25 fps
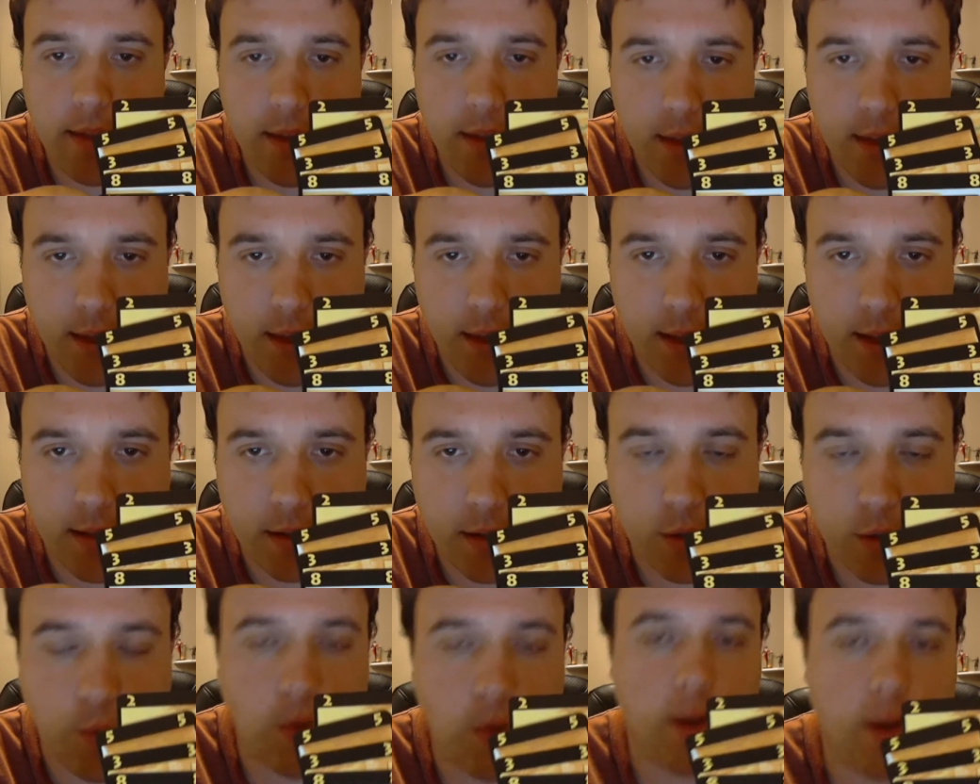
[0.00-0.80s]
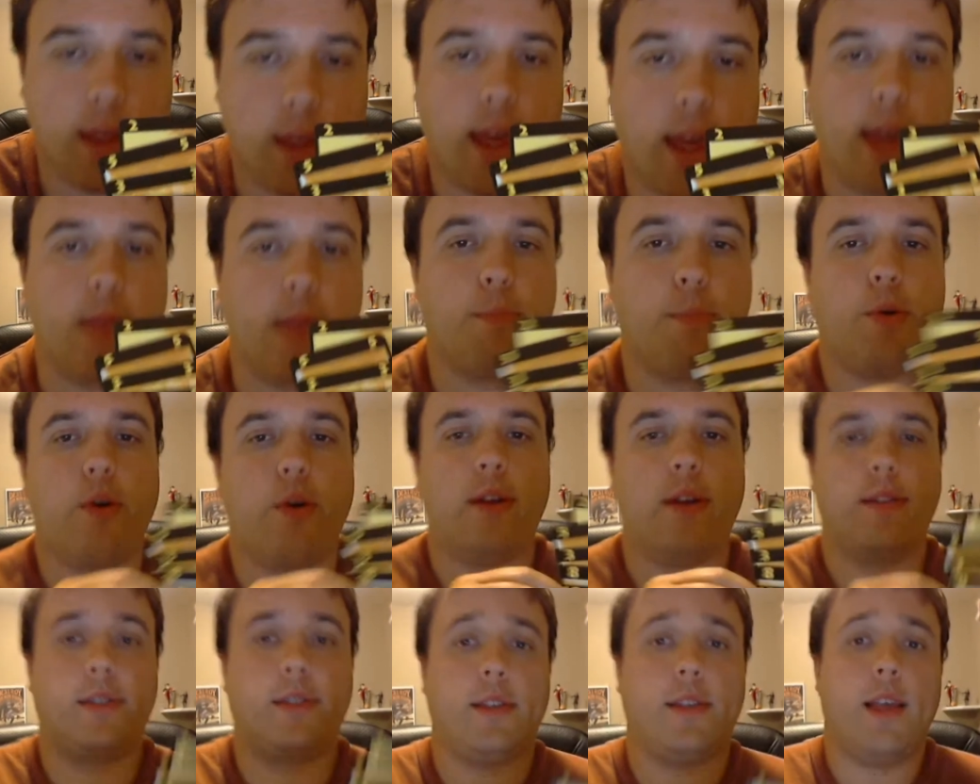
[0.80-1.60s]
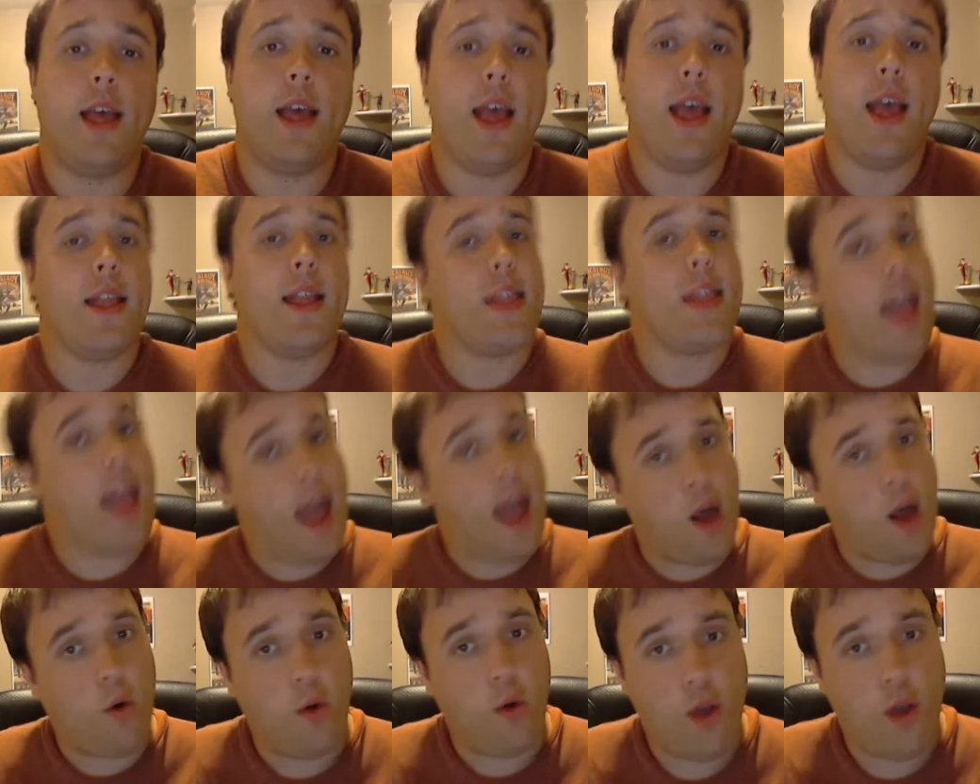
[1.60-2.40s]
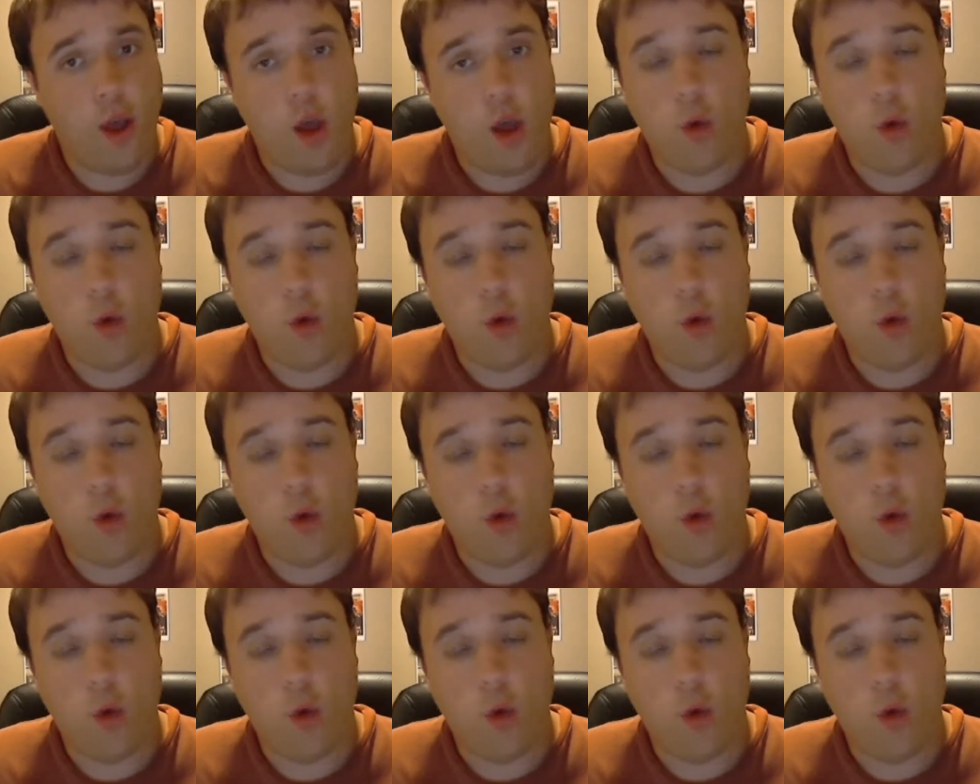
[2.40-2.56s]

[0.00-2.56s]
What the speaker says: is 28 points. Now,